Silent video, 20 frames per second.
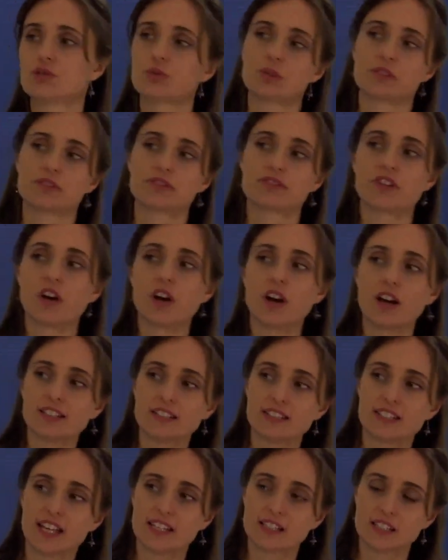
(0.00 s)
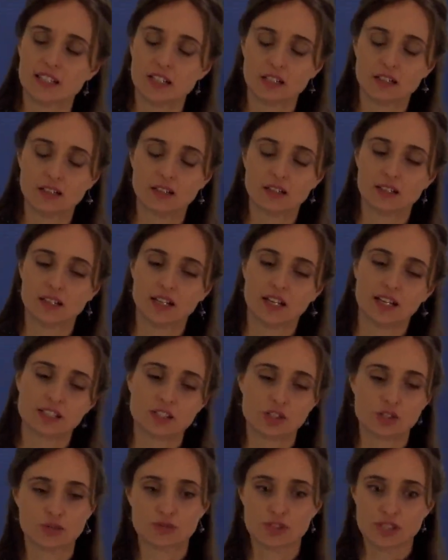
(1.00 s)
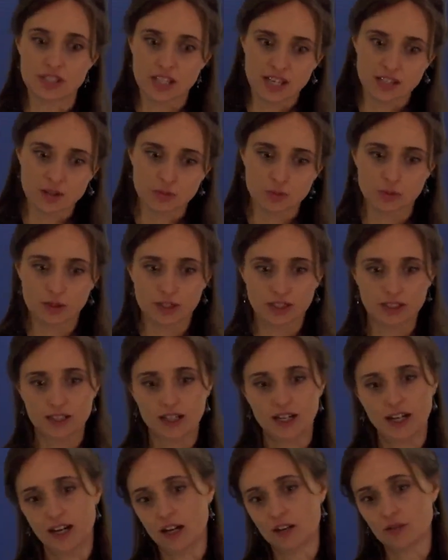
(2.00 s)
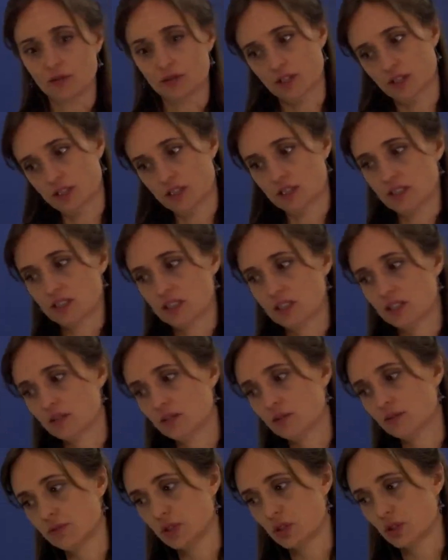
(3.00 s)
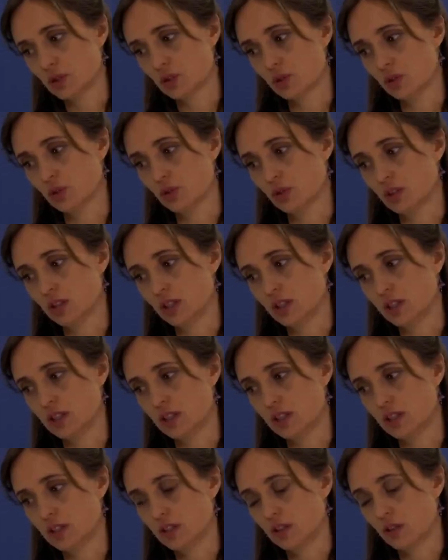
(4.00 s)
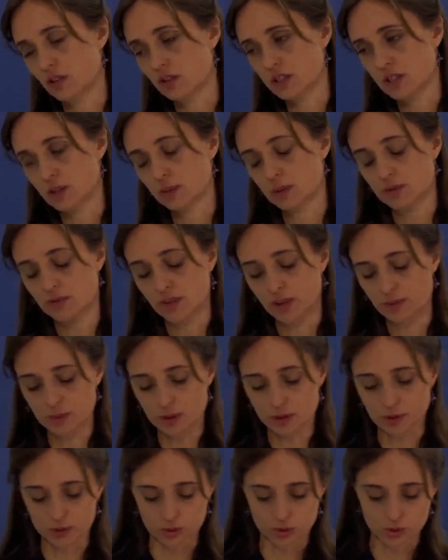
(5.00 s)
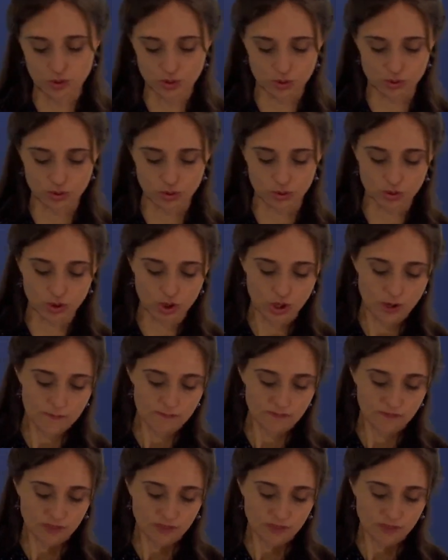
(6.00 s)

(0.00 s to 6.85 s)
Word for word: if we find that, as you've said, we are resistive to the concept of absolute truth,